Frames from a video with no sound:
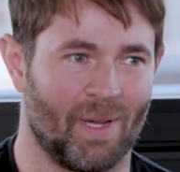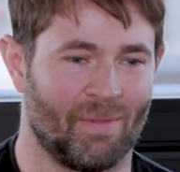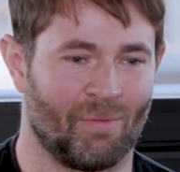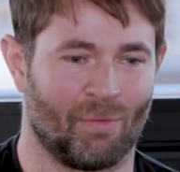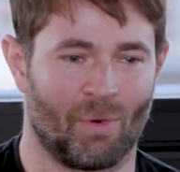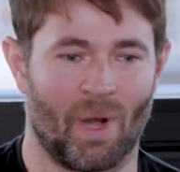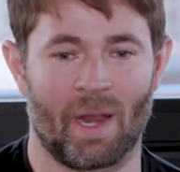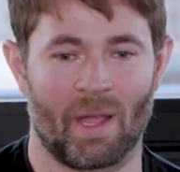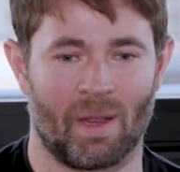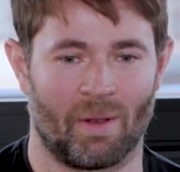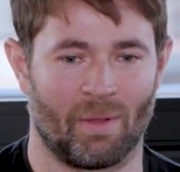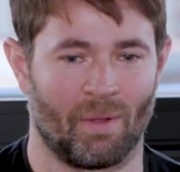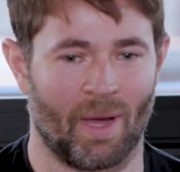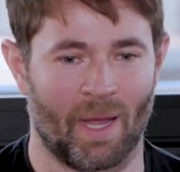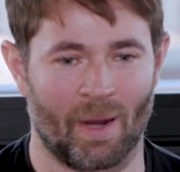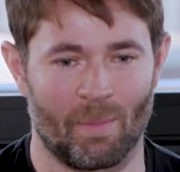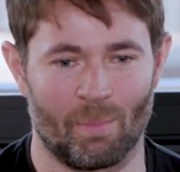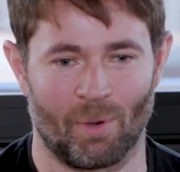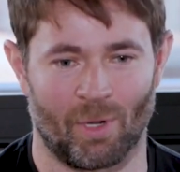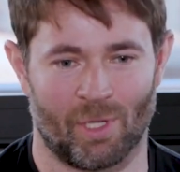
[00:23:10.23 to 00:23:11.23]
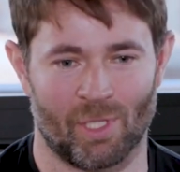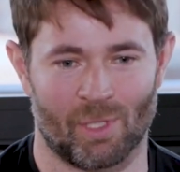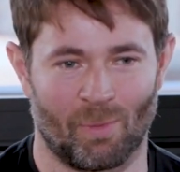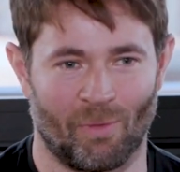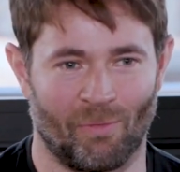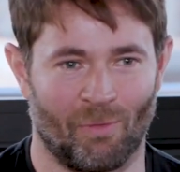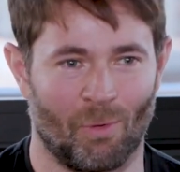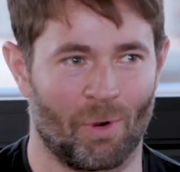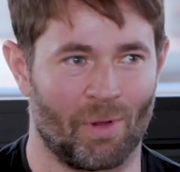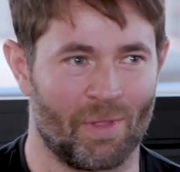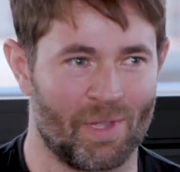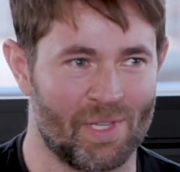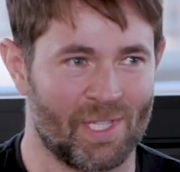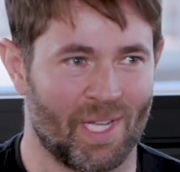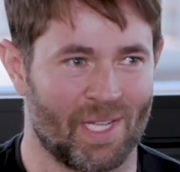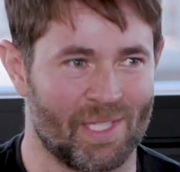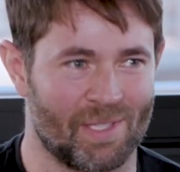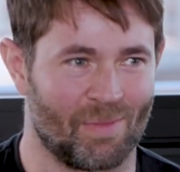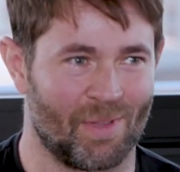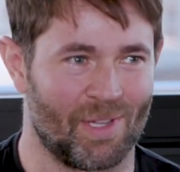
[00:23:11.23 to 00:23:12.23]
I've read it in a lot of books before,
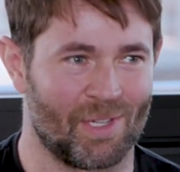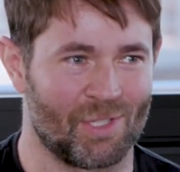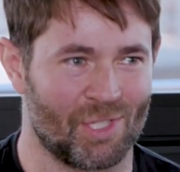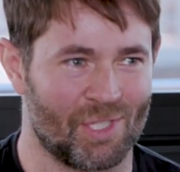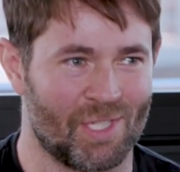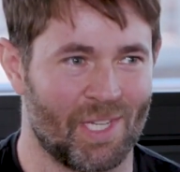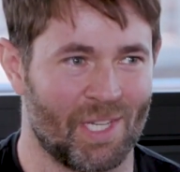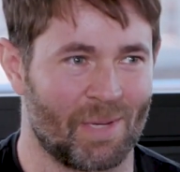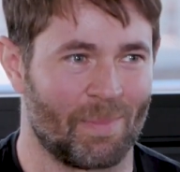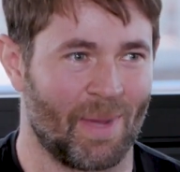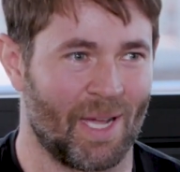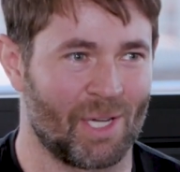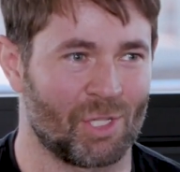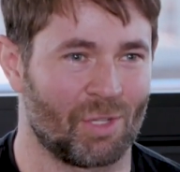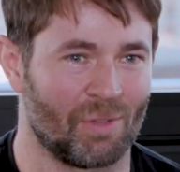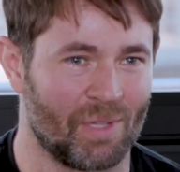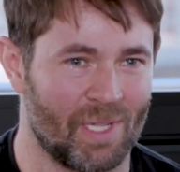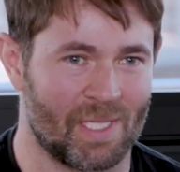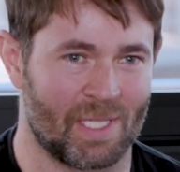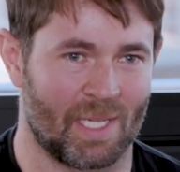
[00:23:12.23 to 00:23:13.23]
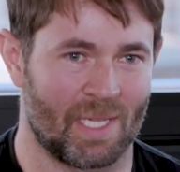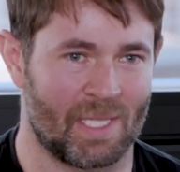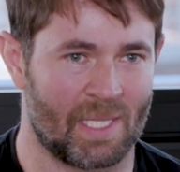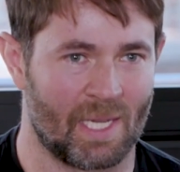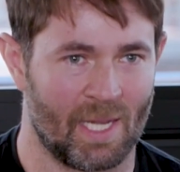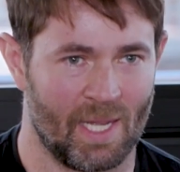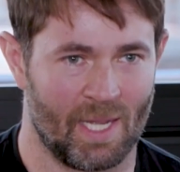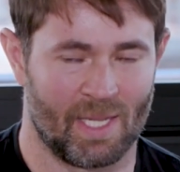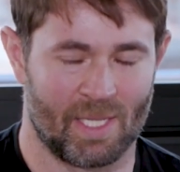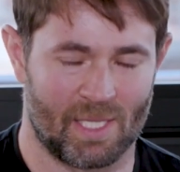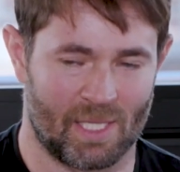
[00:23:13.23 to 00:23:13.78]
these kinds of things just get to magically exist.